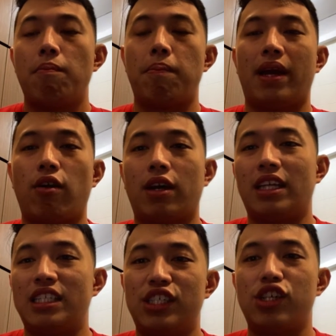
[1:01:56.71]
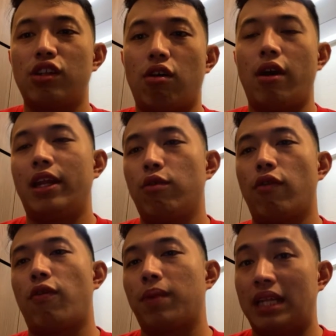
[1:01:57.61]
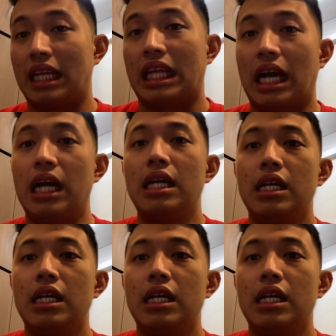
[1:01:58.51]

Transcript: by the organization or anyone from the data.